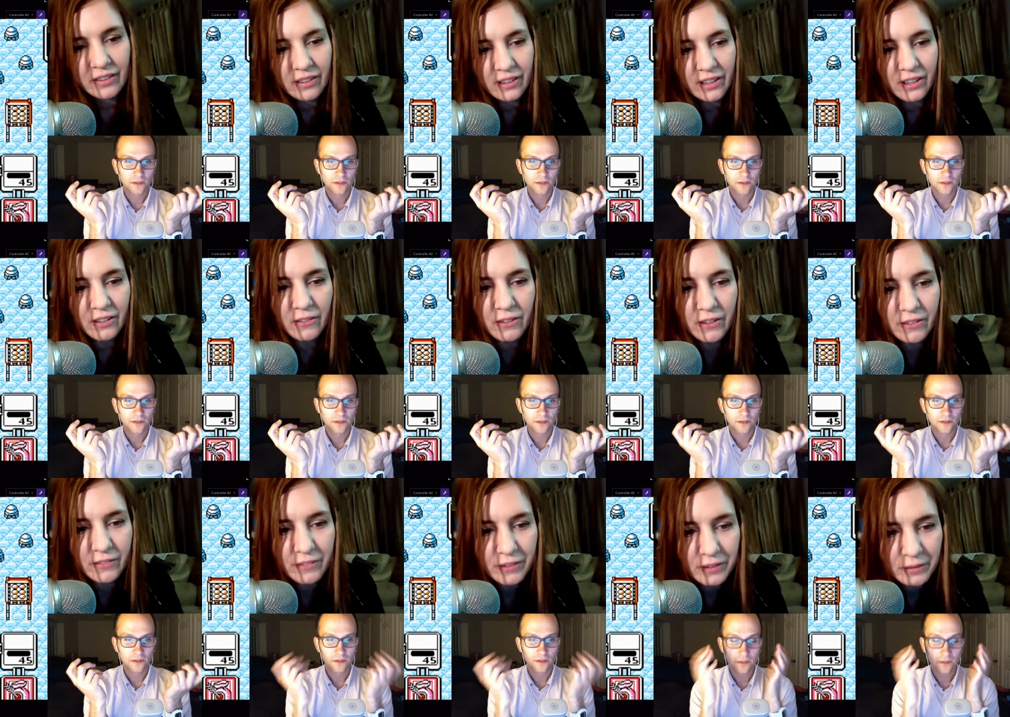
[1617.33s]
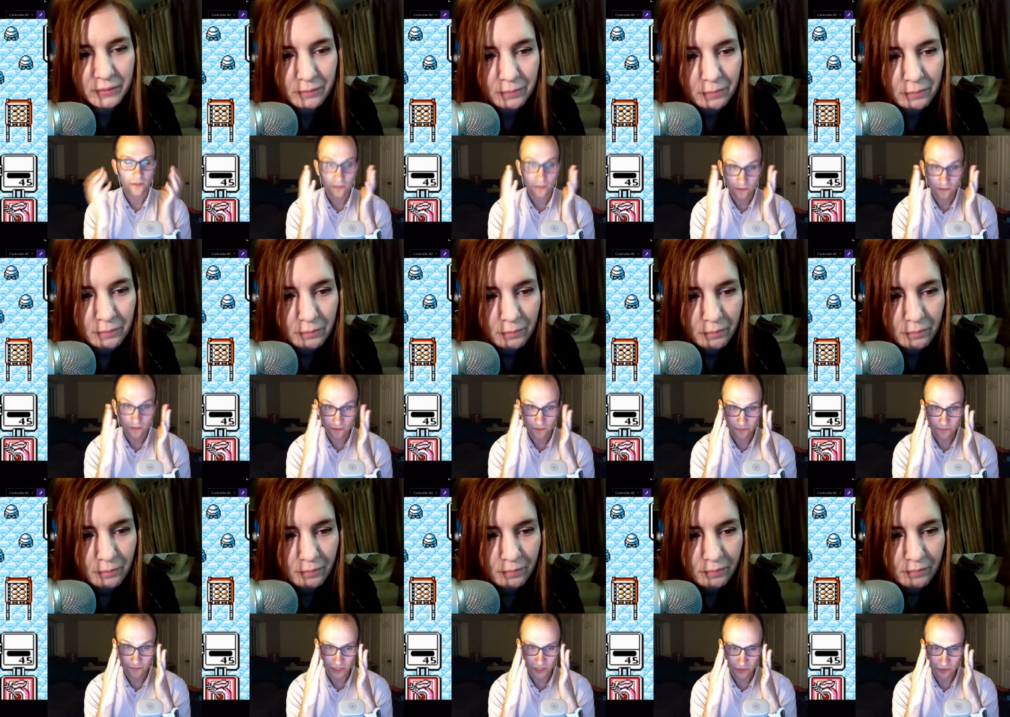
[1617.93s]
Speaker 1: Get rid of it.
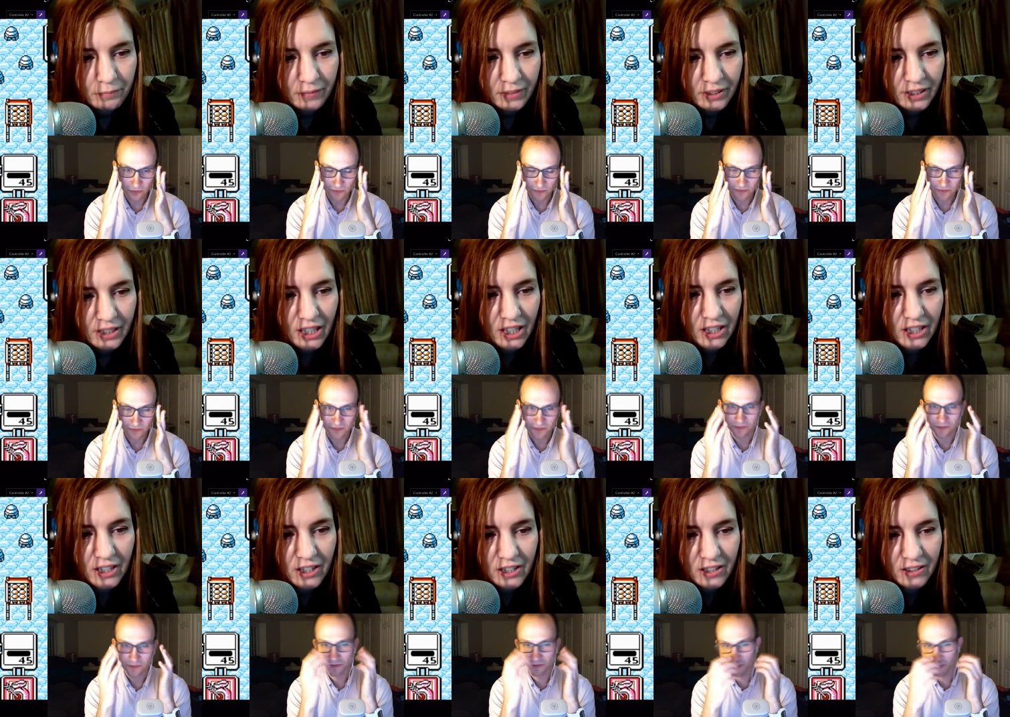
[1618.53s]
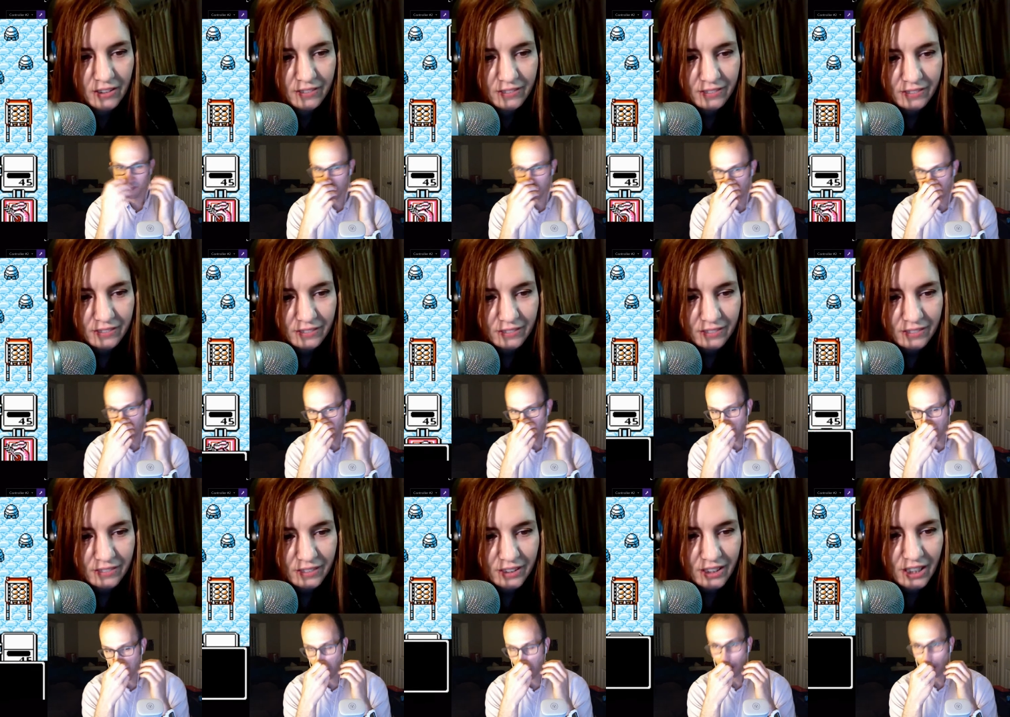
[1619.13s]
You... Get out here.
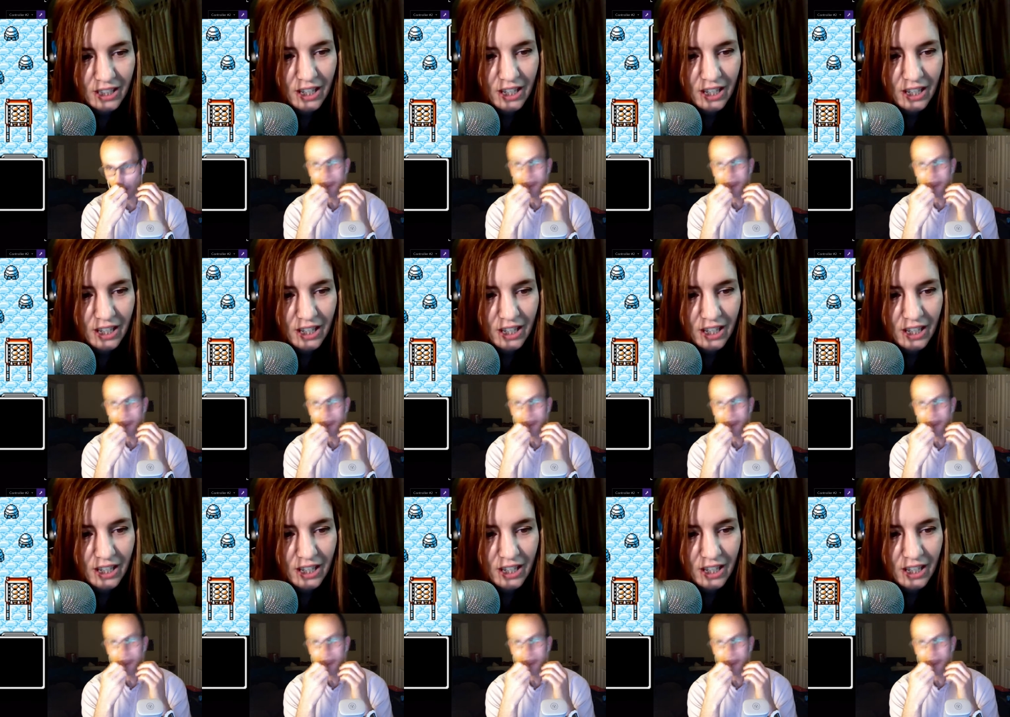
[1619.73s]
Get